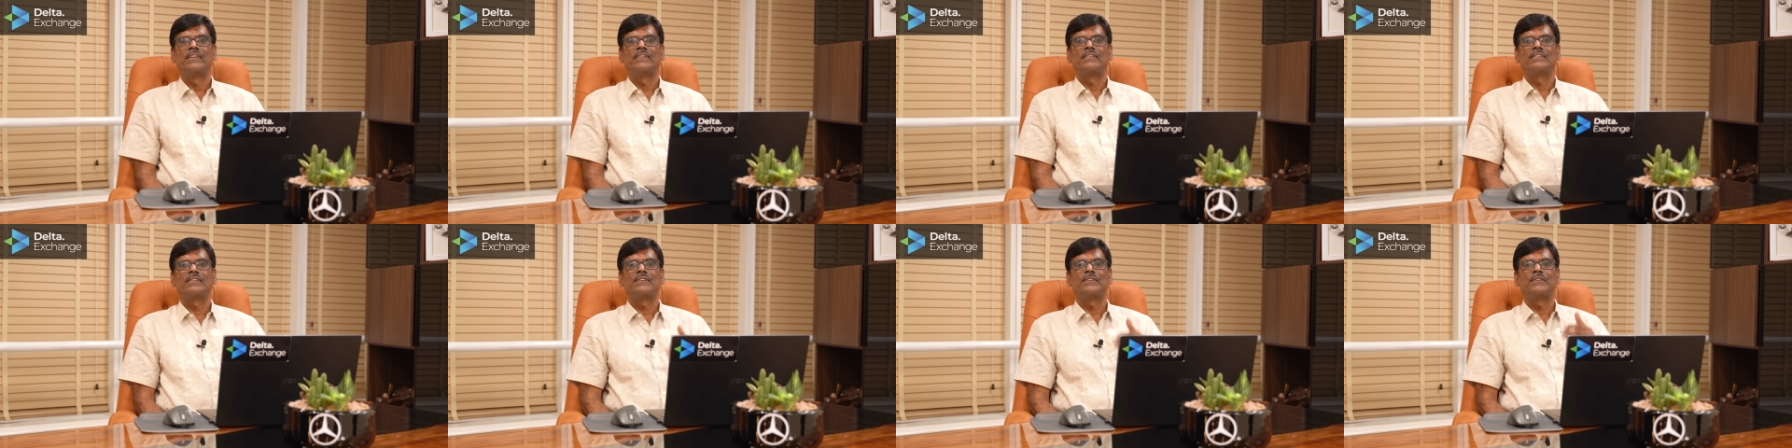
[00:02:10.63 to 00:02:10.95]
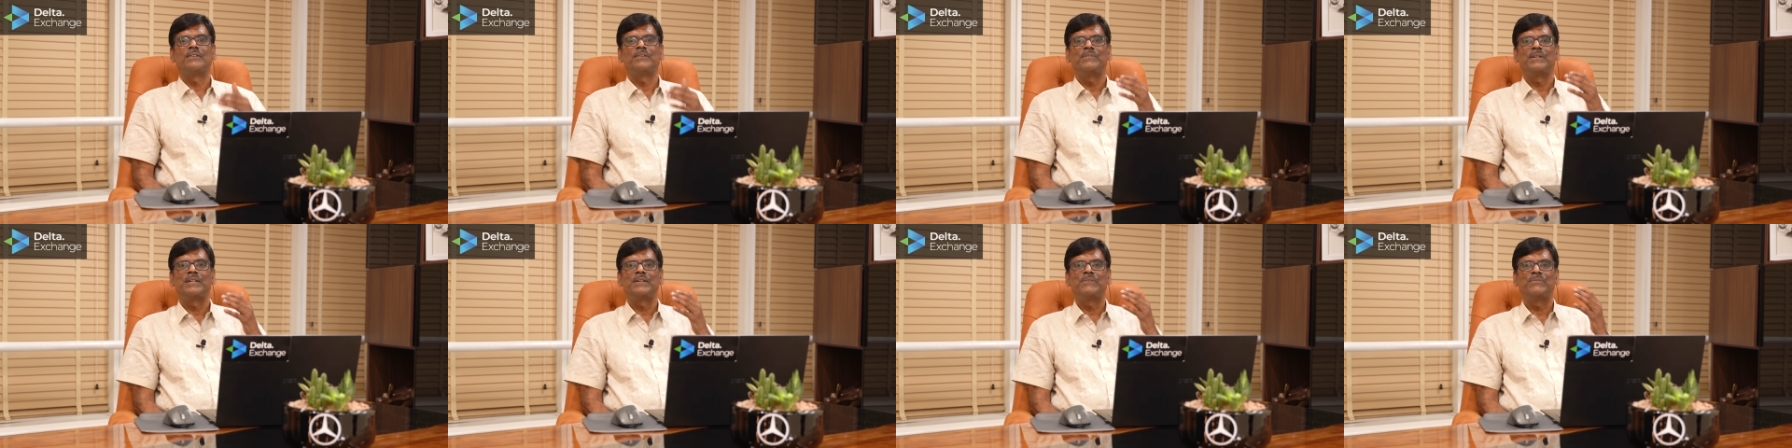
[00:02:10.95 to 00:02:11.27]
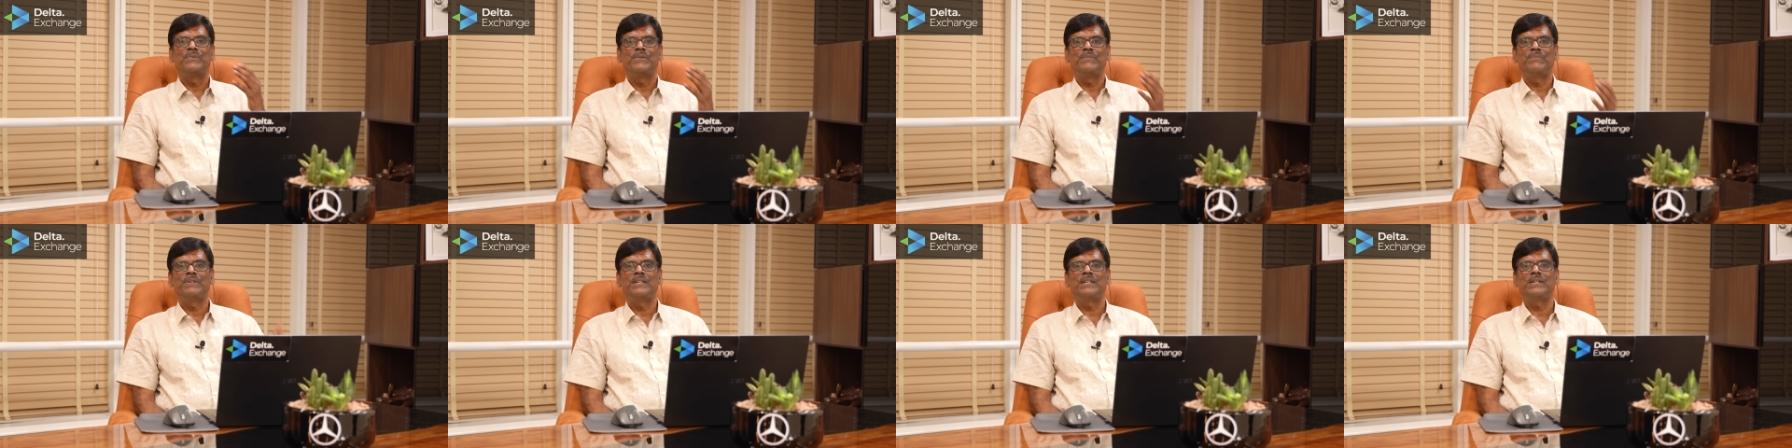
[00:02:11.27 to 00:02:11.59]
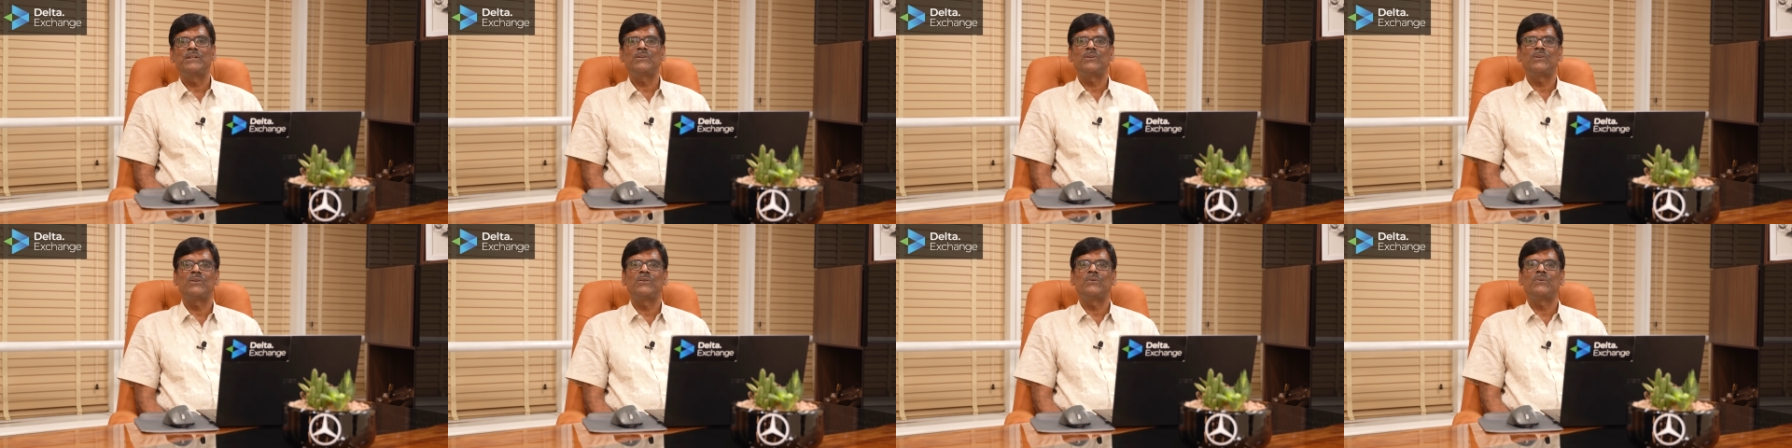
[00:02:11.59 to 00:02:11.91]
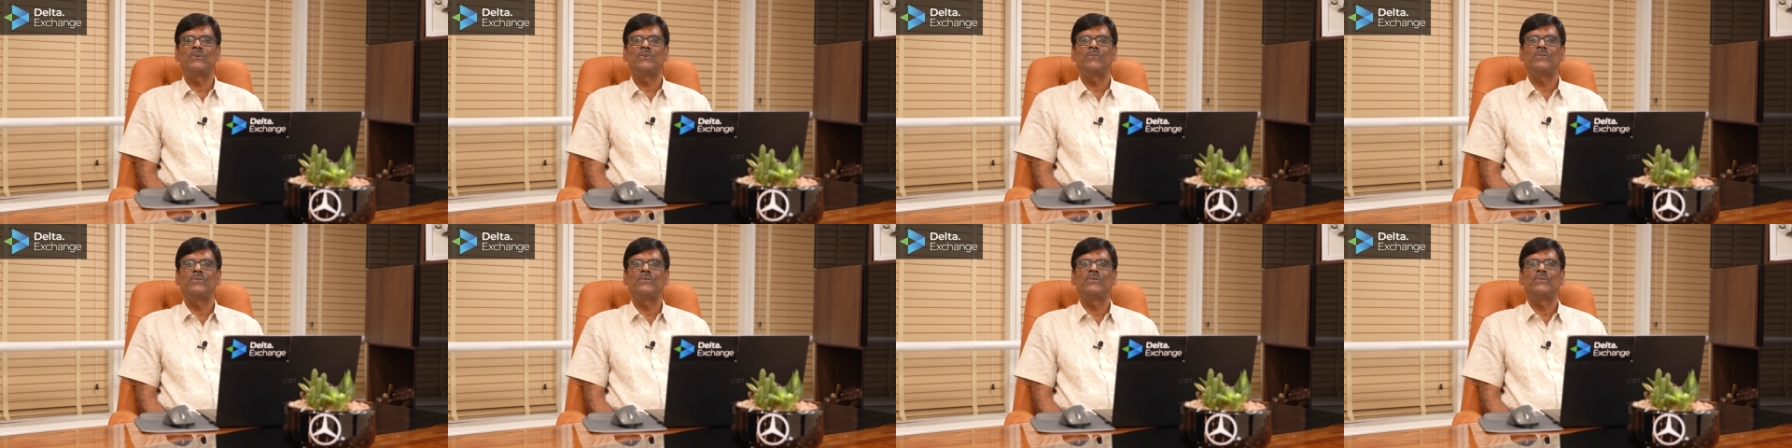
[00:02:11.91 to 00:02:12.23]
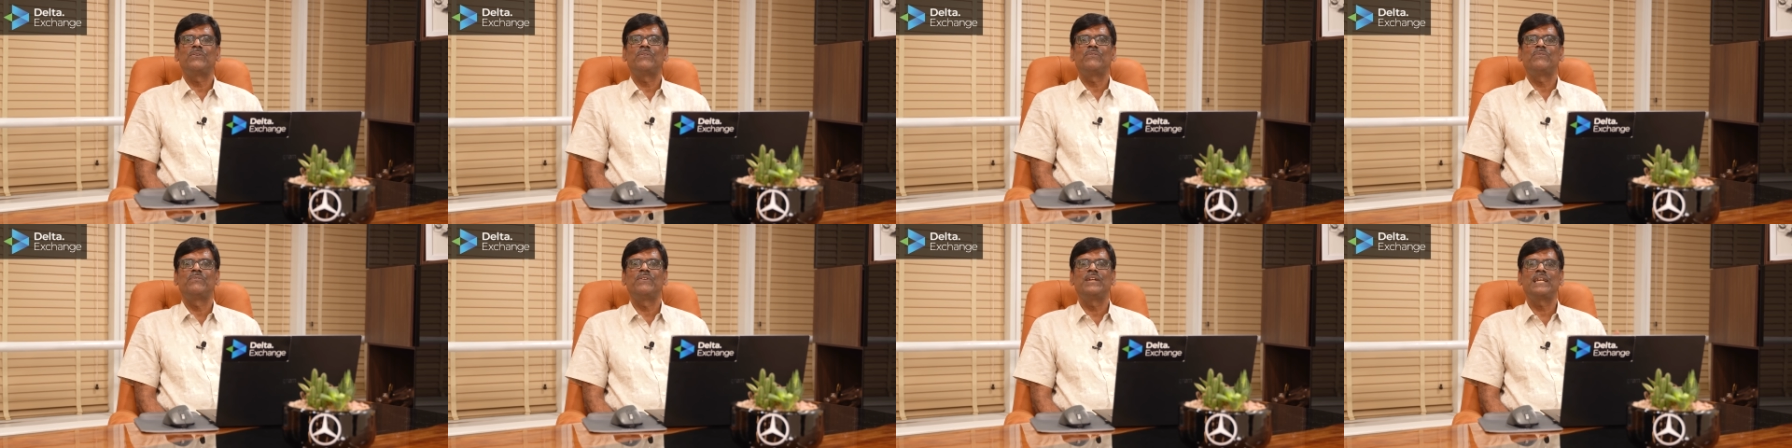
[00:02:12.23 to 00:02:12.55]
So when
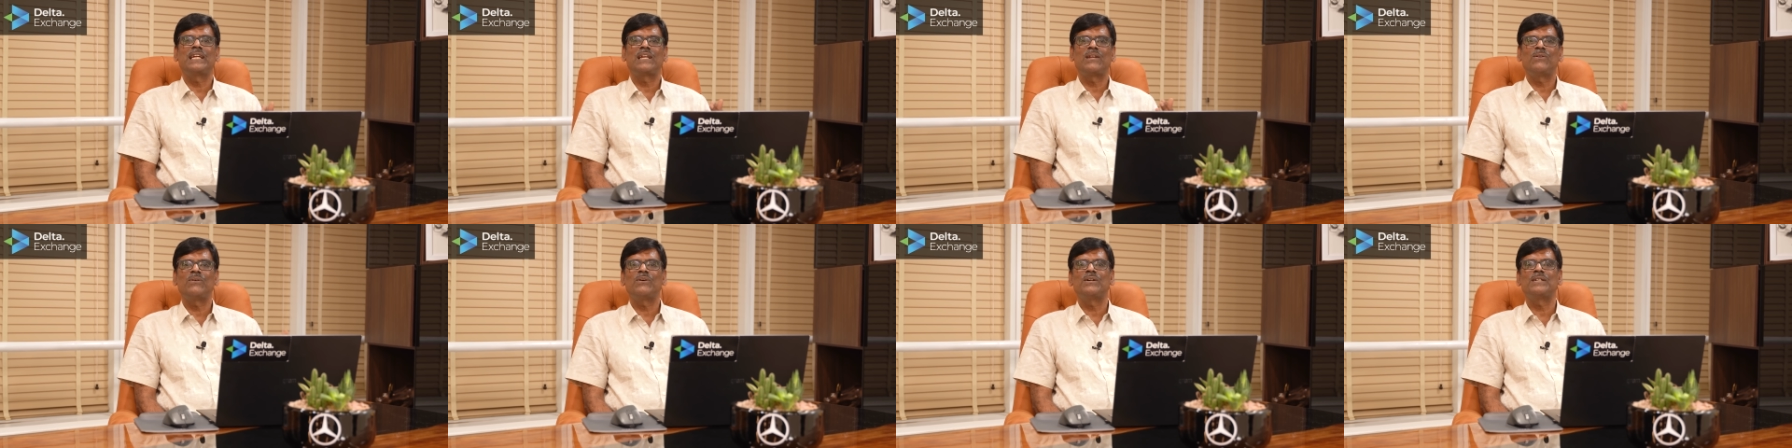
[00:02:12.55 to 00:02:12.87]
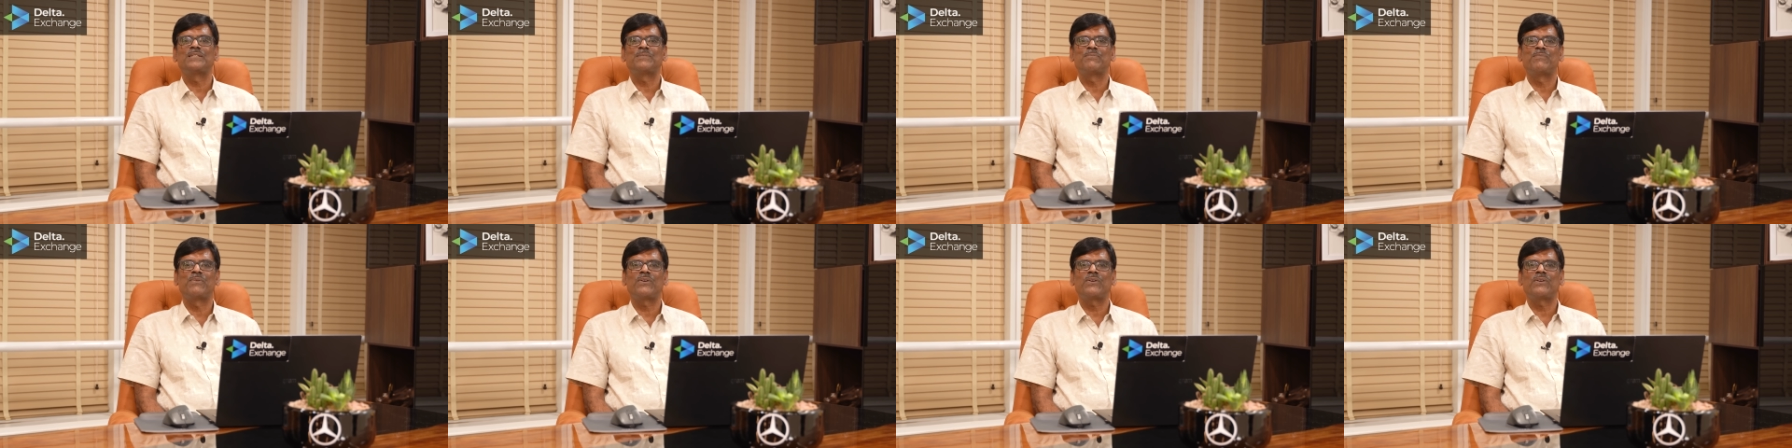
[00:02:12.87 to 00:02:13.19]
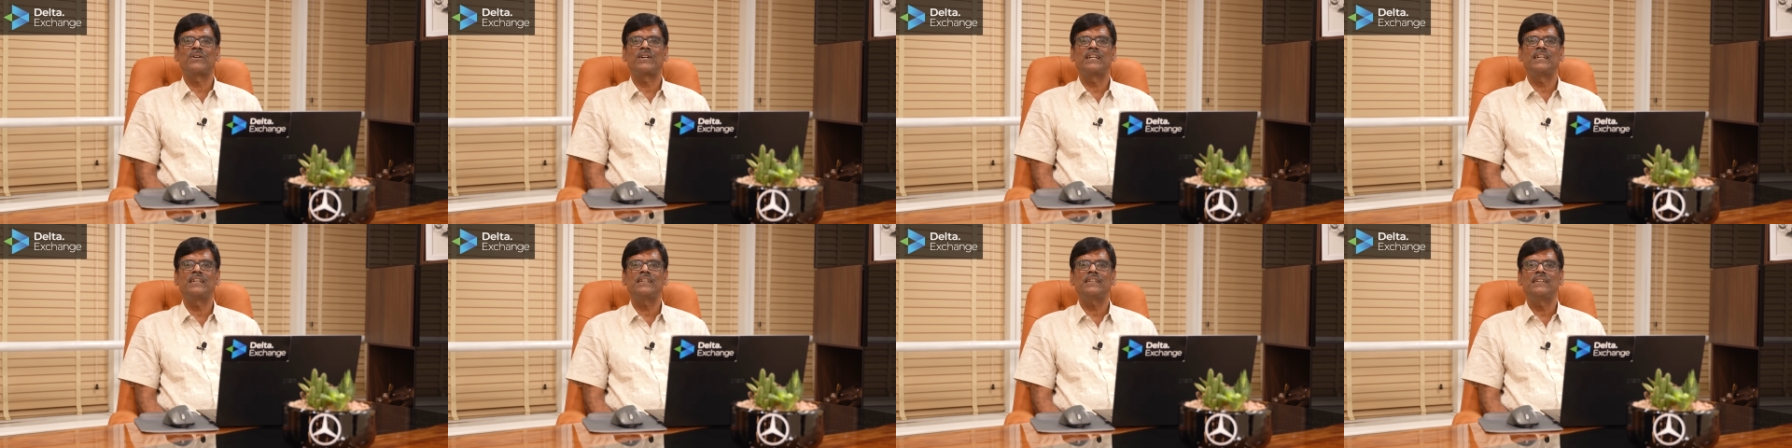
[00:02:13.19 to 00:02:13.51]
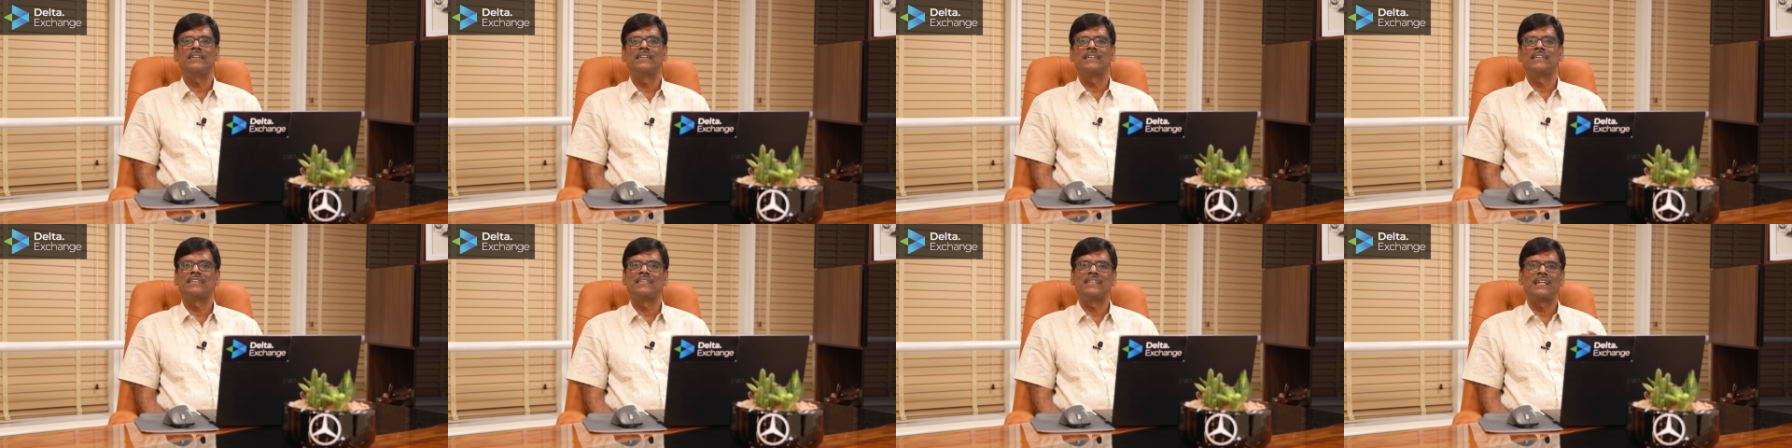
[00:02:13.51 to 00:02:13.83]
52-week low is broken,